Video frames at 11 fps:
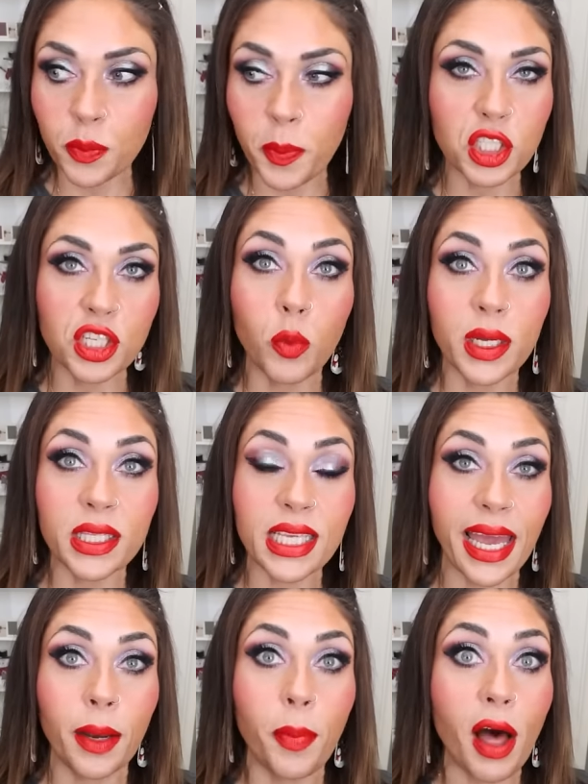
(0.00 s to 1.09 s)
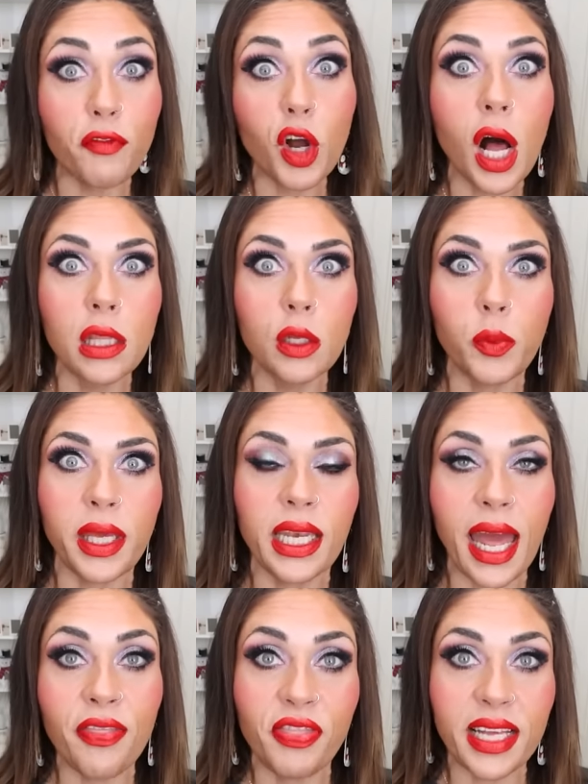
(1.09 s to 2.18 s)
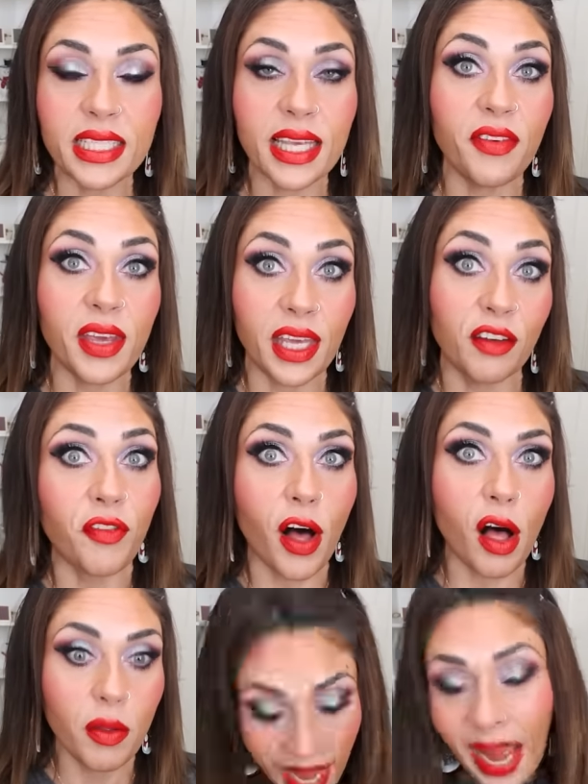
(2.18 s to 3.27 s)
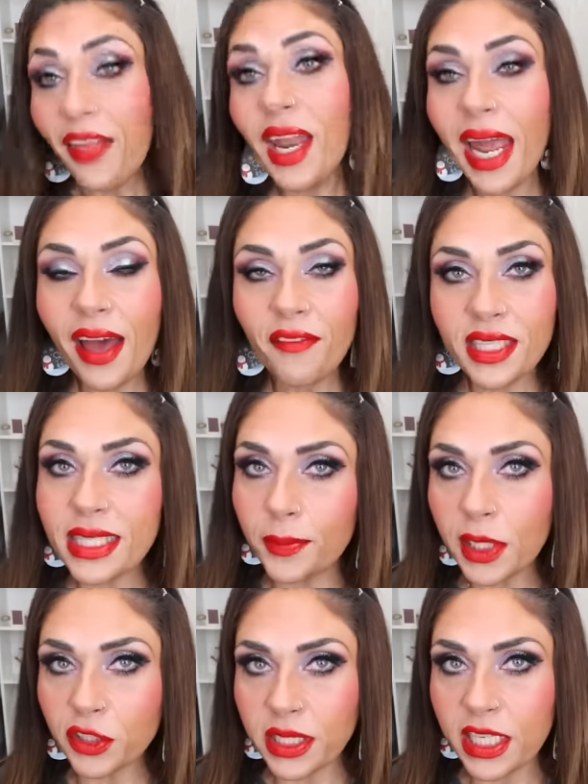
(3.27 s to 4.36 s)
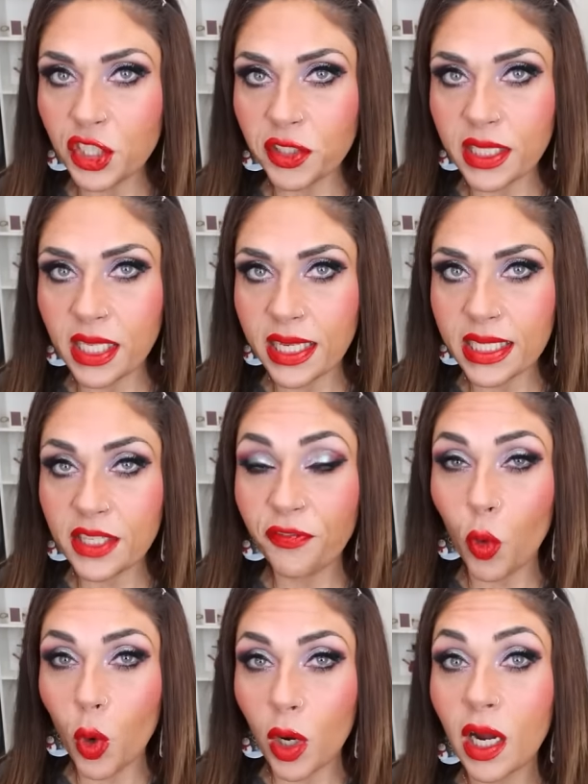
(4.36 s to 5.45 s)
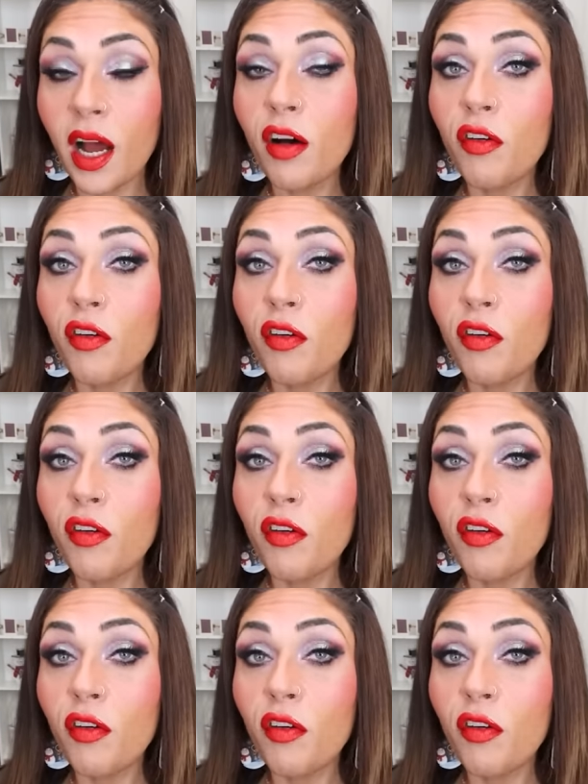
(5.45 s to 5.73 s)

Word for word: especially the ones I had bought for Halloween and Thanksgiving and fall. And then I have a similar t-shirt to this for